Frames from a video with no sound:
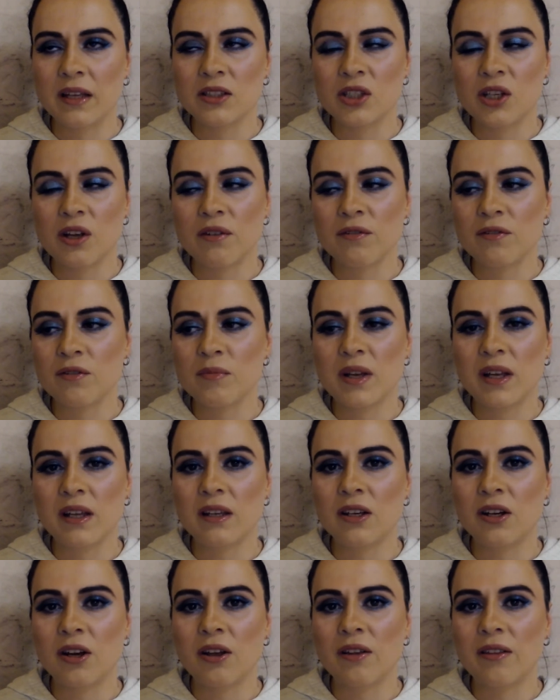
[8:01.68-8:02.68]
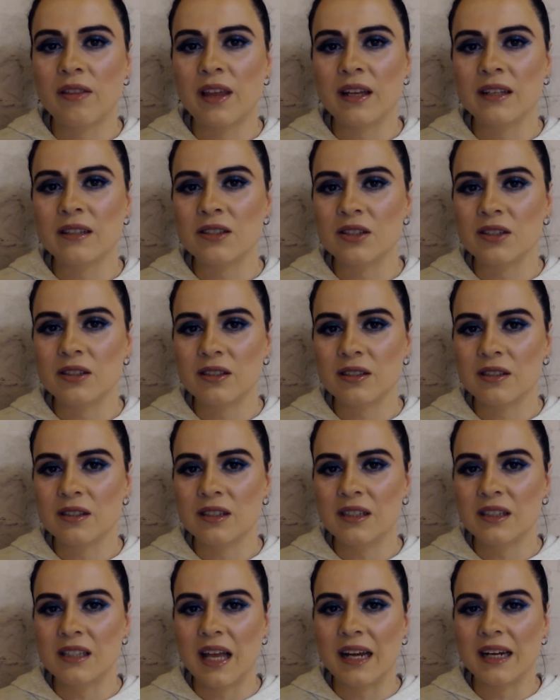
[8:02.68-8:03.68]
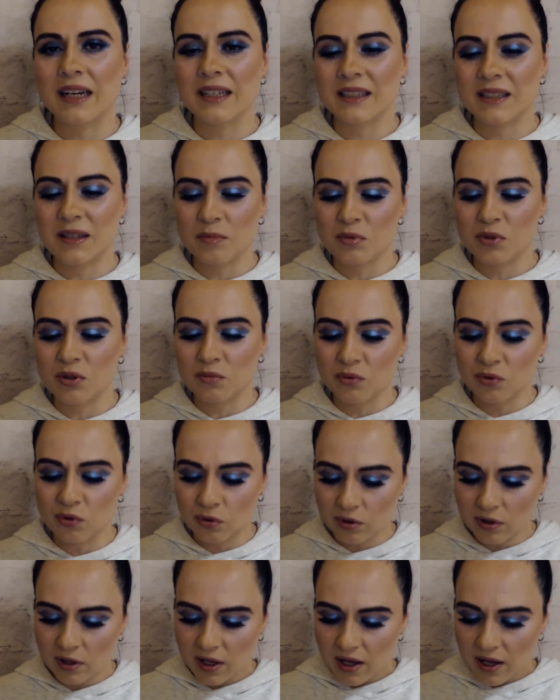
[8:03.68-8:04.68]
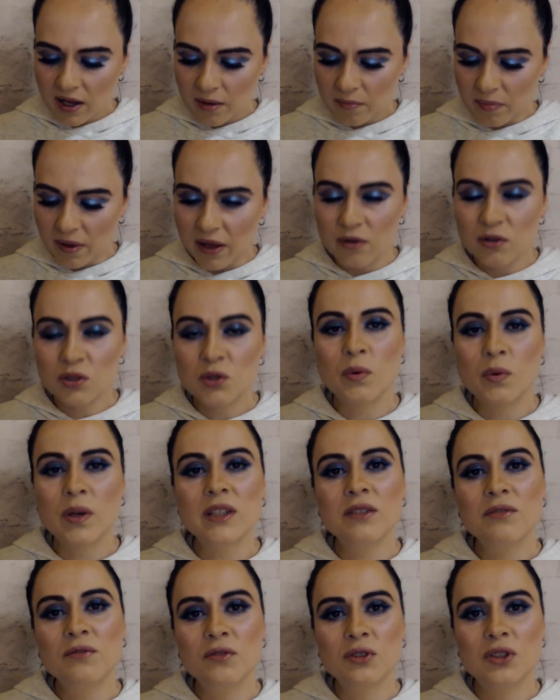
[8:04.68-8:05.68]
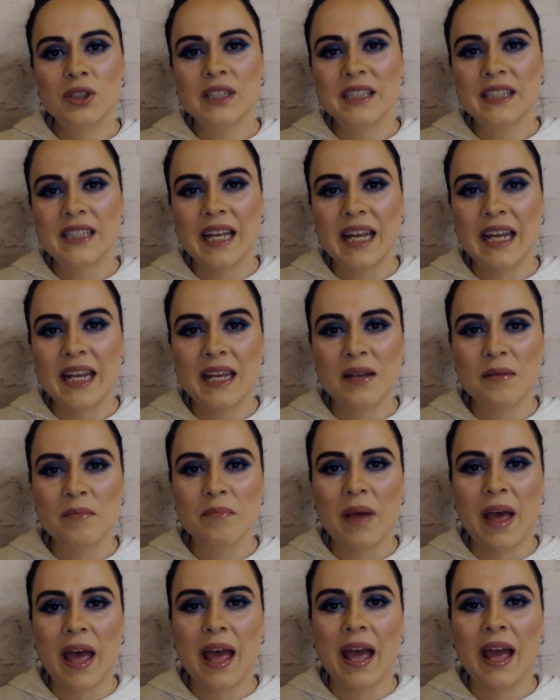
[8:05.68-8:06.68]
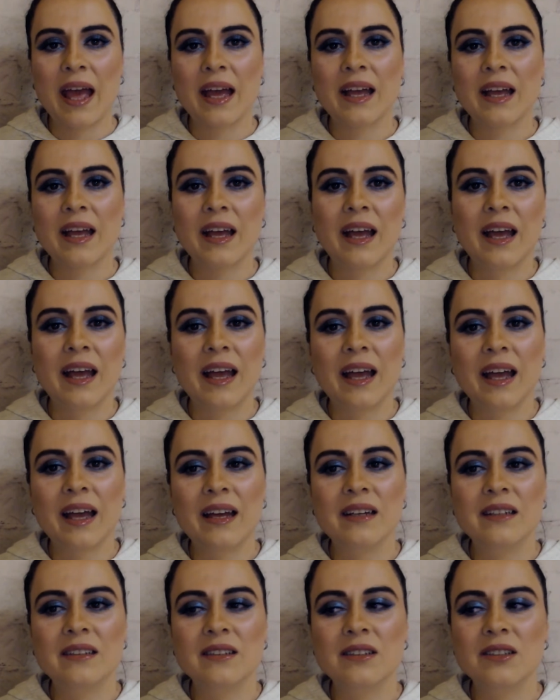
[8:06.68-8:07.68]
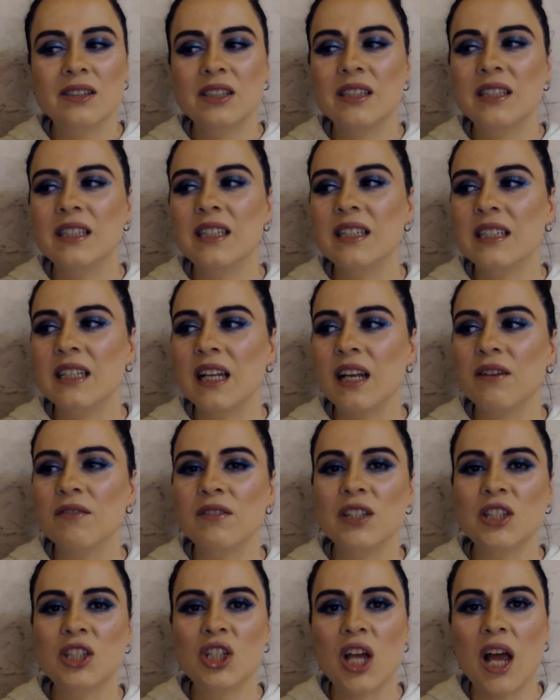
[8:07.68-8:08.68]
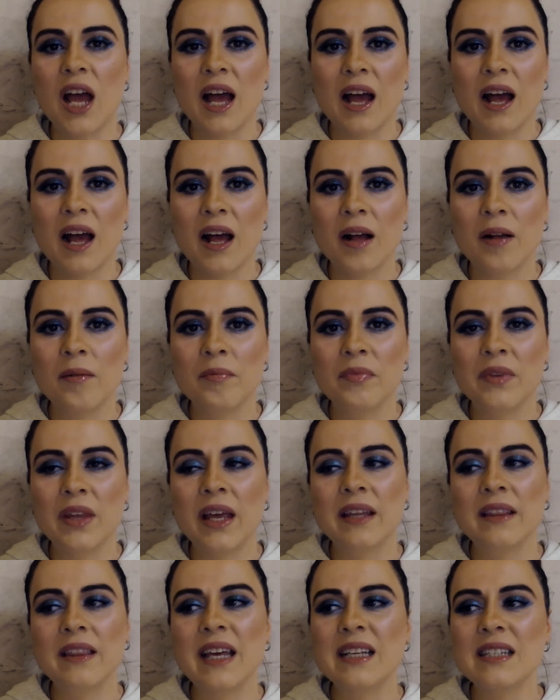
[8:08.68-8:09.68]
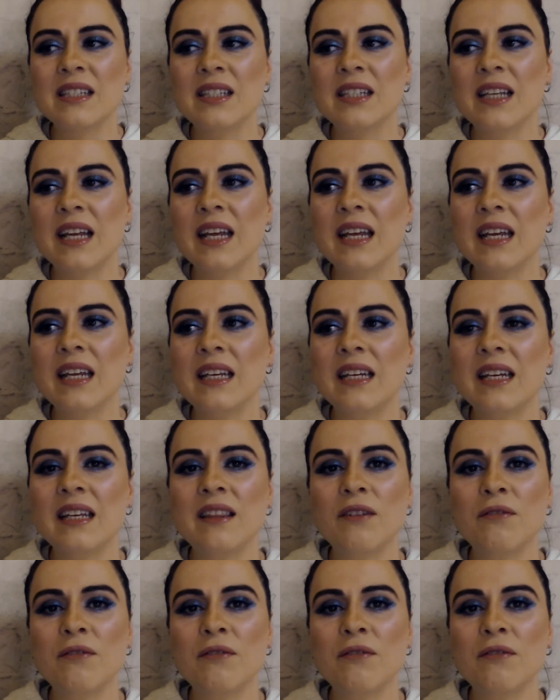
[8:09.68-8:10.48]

So for me, that just is unacceptable. But it was wonderful to see him back and just his lovely charm. And that scene in the